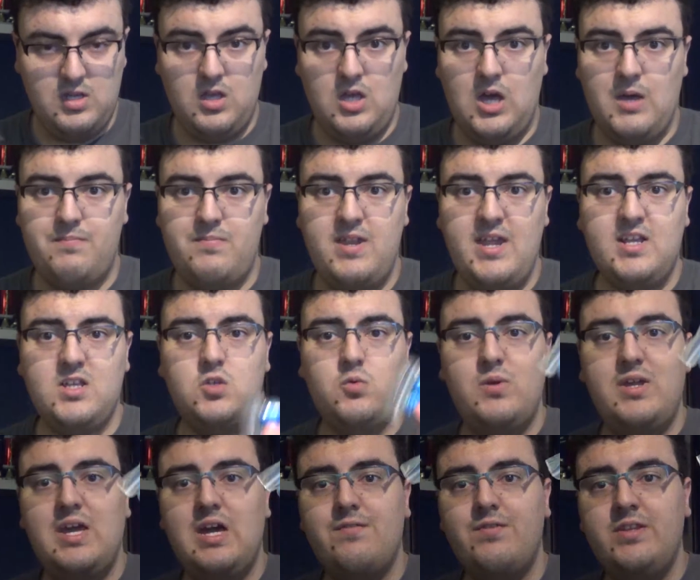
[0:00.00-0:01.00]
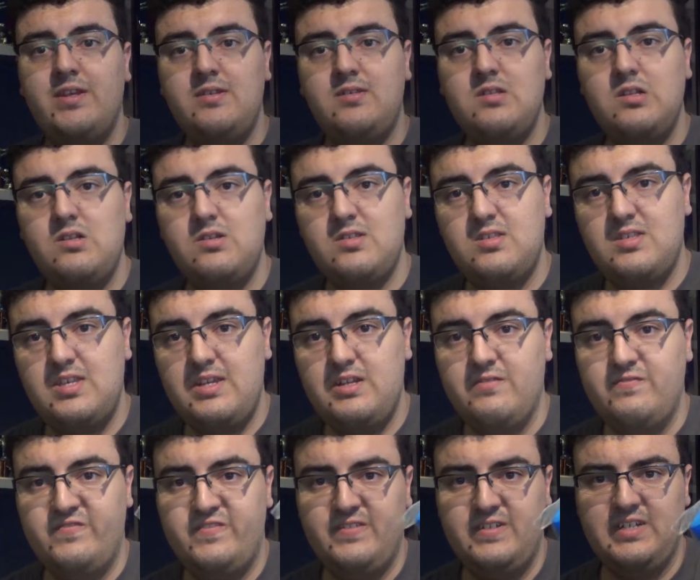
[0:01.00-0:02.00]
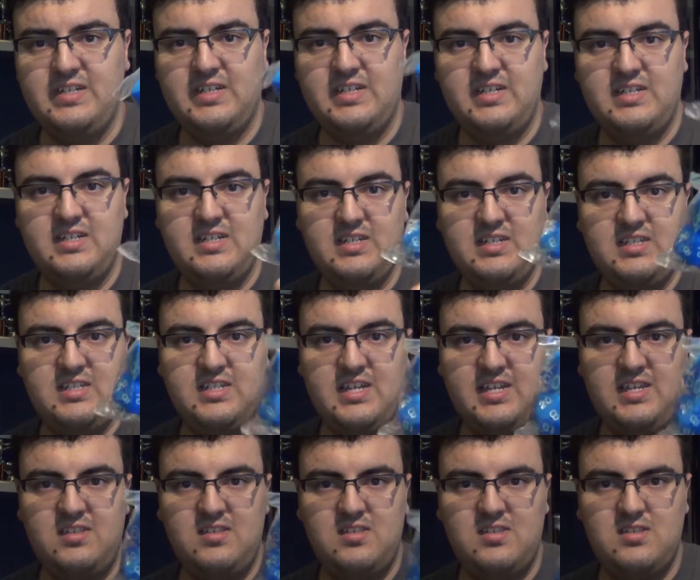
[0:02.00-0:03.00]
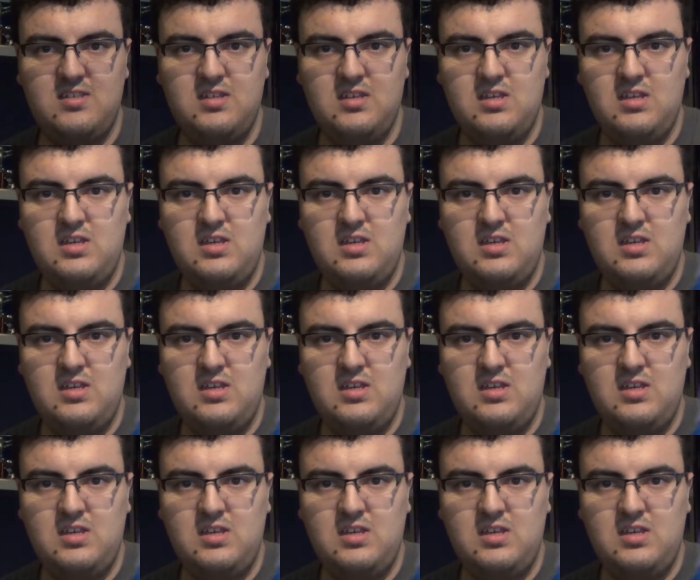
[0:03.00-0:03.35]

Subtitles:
Up next, we have a nice little set of dice.